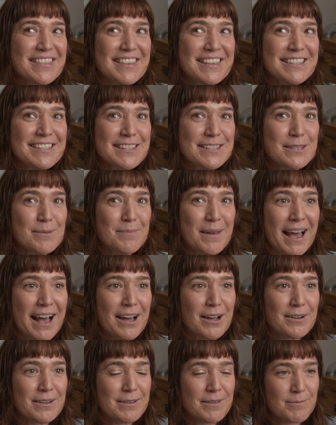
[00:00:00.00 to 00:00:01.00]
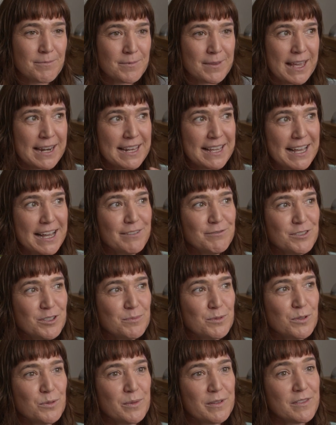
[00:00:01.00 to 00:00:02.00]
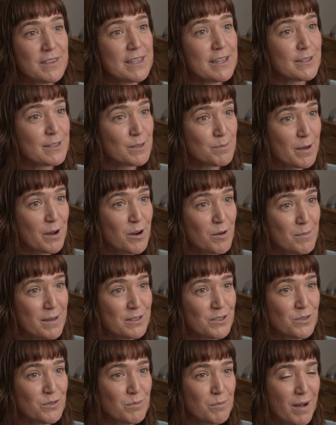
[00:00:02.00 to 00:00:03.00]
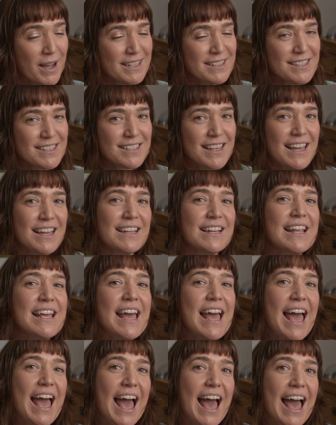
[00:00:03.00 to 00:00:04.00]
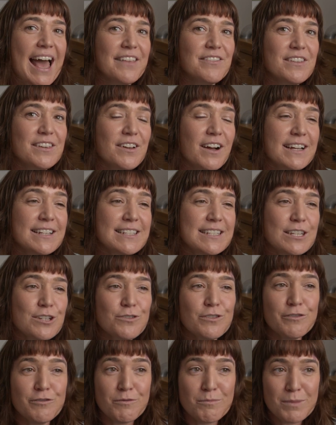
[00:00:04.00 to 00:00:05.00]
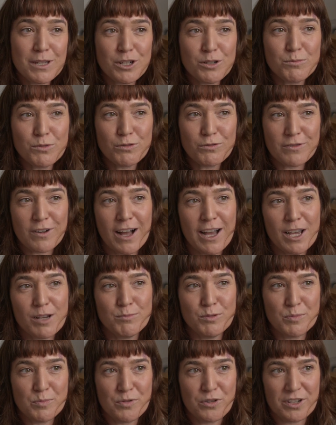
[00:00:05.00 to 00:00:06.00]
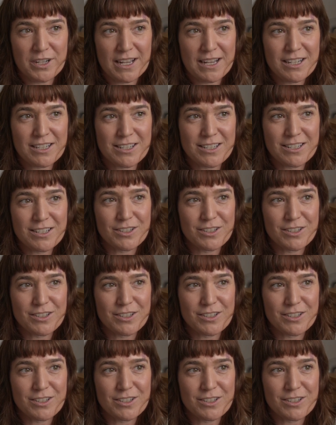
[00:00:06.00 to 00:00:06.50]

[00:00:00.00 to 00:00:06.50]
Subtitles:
this is about getting comfortable with the experimental mindset and the idea of minimal viable product.